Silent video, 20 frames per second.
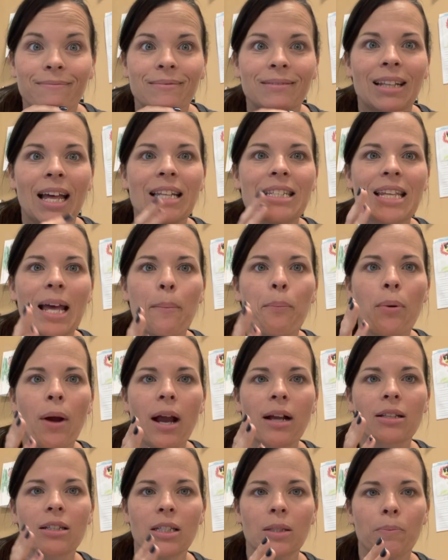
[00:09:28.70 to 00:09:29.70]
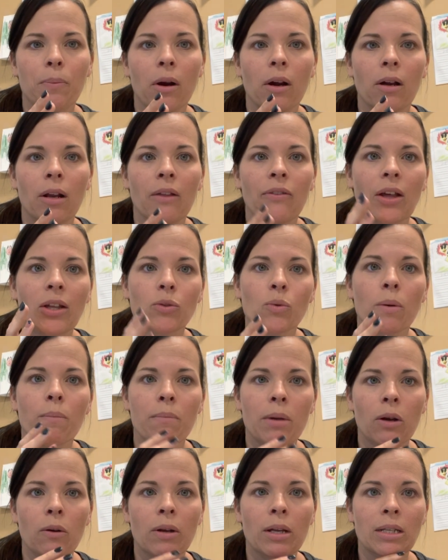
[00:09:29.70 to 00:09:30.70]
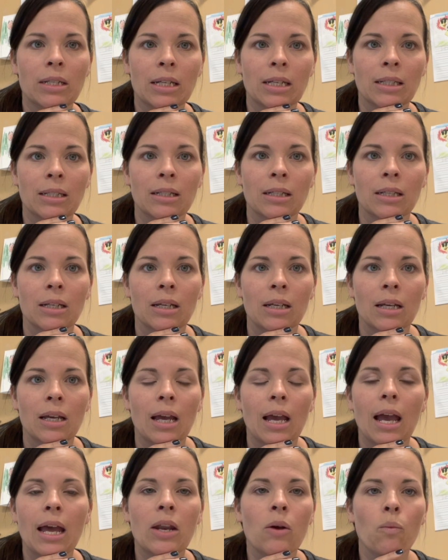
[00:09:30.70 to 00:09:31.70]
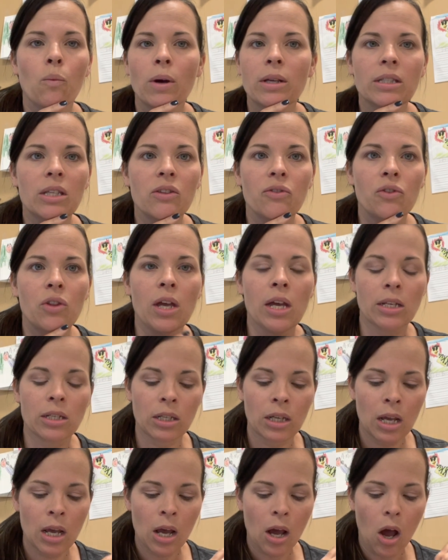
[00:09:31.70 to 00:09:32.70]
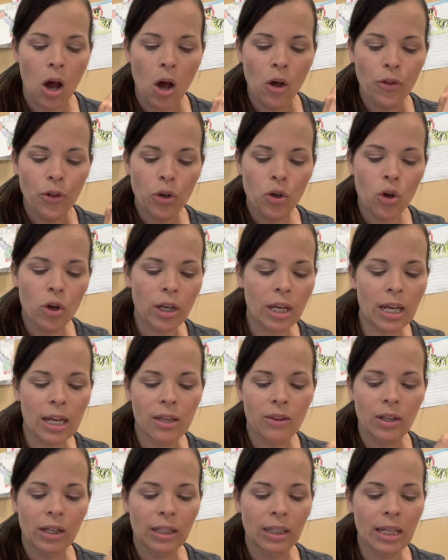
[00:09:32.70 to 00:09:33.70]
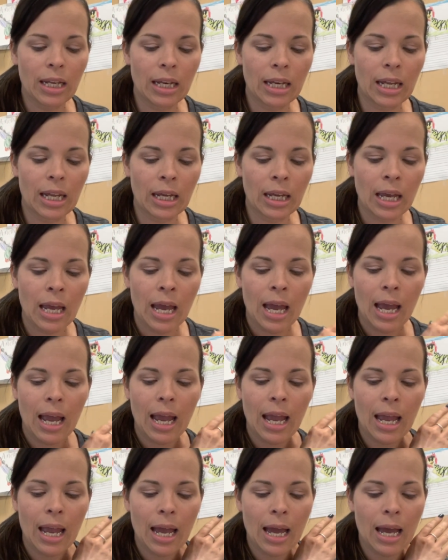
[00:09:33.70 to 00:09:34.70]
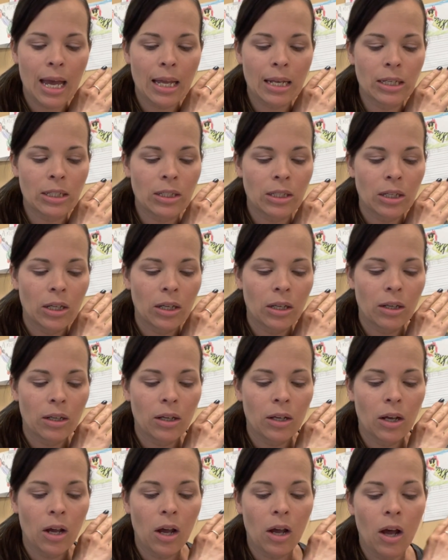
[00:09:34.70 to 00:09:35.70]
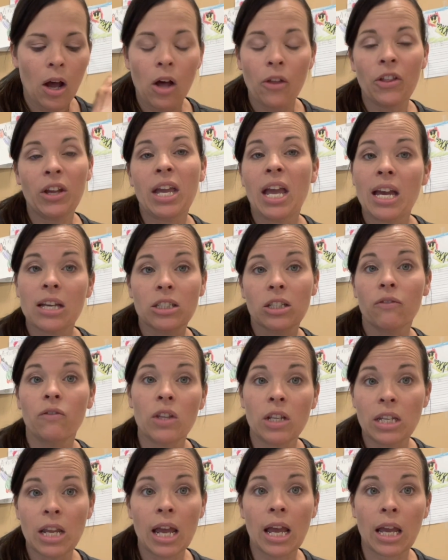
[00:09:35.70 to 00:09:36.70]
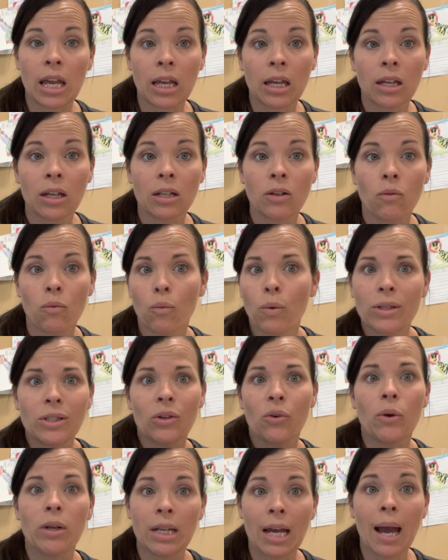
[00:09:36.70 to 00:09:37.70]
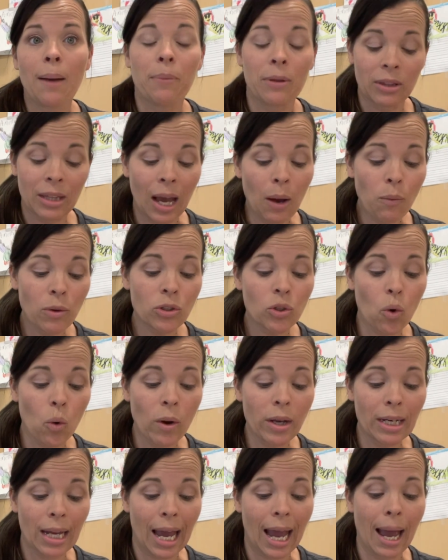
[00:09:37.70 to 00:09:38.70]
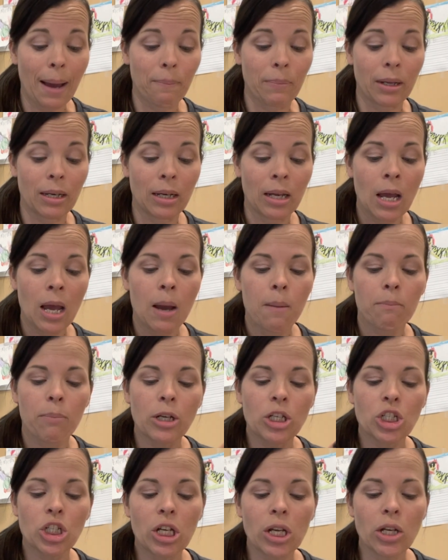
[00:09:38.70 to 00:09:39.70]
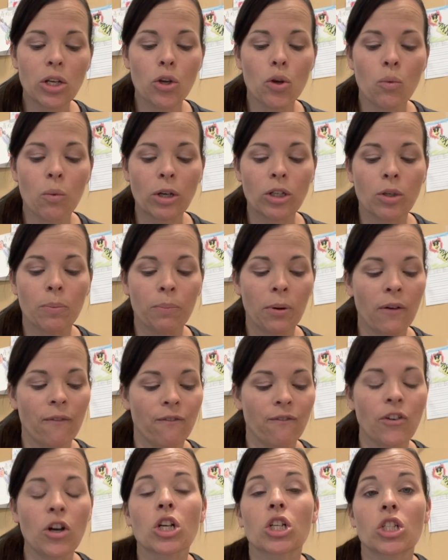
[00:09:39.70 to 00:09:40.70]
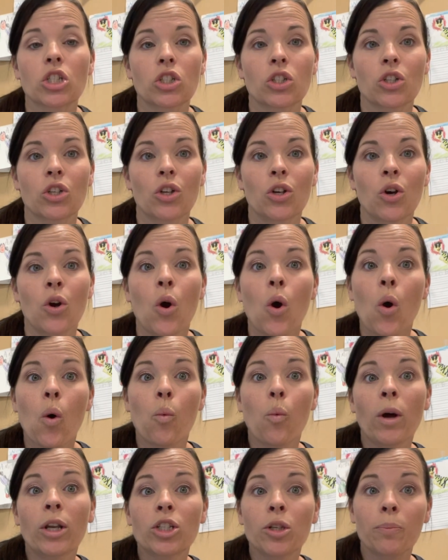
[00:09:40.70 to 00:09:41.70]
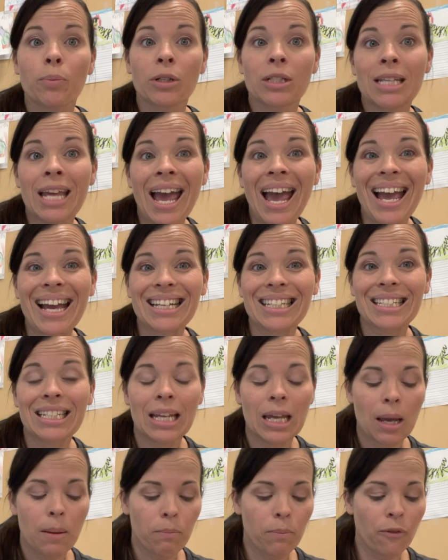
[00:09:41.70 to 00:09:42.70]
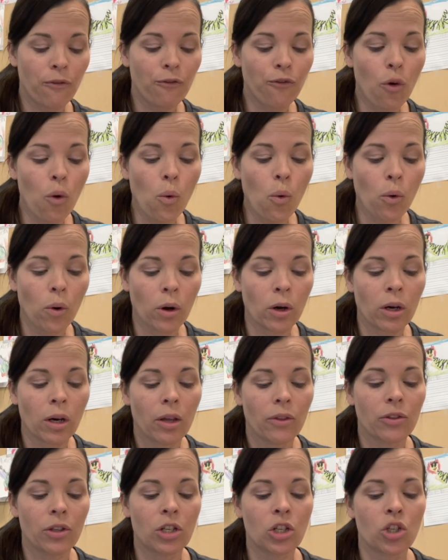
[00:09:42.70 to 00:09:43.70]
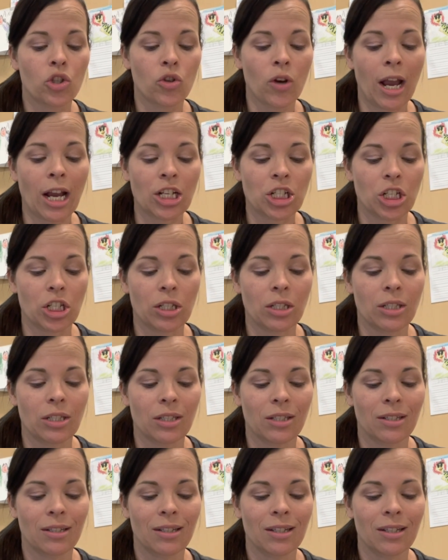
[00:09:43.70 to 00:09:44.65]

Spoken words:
That's that practice part, and that's what Mary did. And it wasn't that all the cooking and the cleaning and all the chaos of the day wasn't going to happen. That was going to happen, but she knew what to put first, what to protect before the distractions.